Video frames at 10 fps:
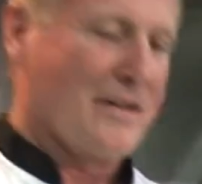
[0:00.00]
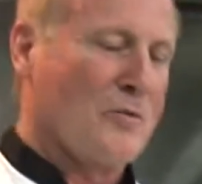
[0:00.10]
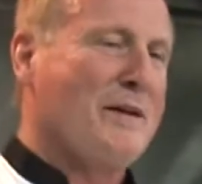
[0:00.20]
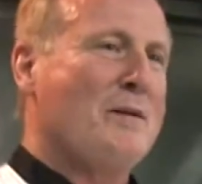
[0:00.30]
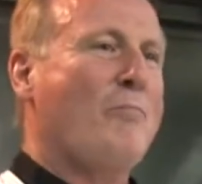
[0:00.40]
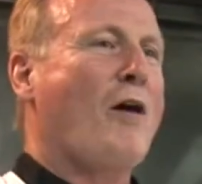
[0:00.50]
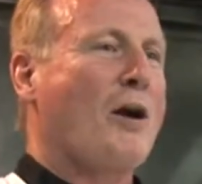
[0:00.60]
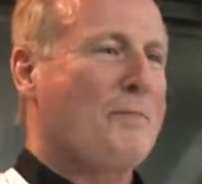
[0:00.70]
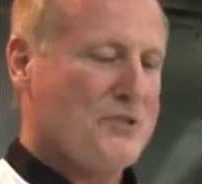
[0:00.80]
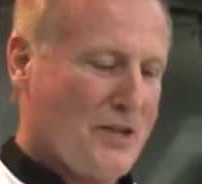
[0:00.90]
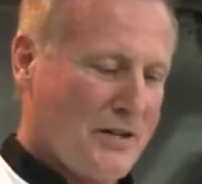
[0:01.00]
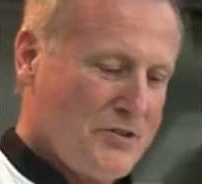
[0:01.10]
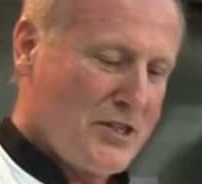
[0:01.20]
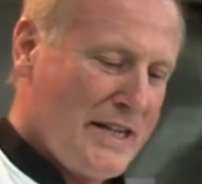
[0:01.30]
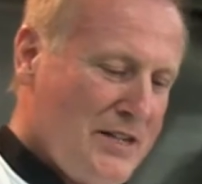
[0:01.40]
little bit of
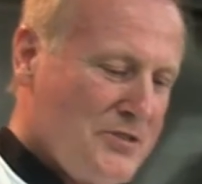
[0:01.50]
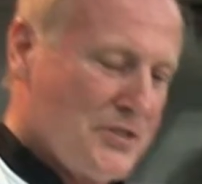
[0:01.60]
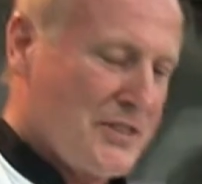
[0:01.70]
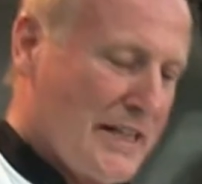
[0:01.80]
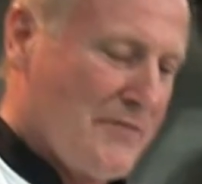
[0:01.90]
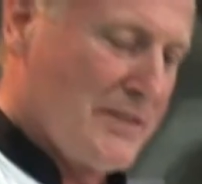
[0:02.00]
Parmesan cheese just to give